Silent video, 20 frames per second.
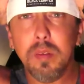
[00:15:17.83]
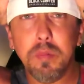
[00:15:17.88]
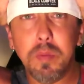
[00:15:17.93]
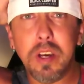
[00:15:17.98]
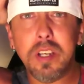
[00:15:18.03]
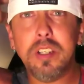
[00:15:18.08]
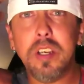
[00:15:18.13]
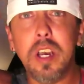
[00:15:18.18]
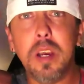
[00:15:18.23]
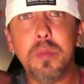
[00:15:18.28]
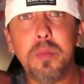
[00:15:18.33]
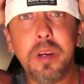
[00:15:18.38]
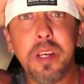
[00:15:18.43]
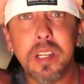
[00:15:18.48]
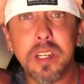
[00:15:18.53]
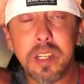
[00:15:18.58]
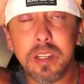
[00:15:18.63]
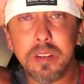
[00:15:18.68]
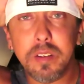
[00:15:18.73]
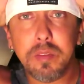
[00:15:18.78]
my time
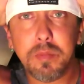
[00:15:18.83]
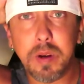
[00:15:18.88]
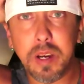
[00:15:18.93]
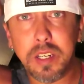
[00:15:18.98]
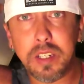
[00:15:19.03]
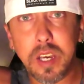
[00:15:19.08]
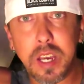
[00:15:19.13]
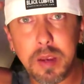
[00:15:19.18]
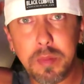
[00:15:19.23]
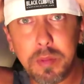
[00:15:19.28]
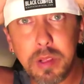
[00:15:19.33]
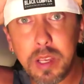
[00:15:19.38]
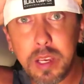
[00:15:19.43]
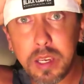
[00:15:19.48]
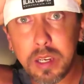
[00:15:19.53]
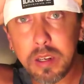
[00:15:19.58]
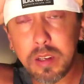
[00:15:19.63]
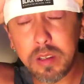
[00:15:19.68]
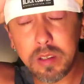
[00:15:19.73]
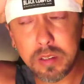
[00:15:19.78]
went my
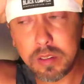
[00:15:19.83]
timeline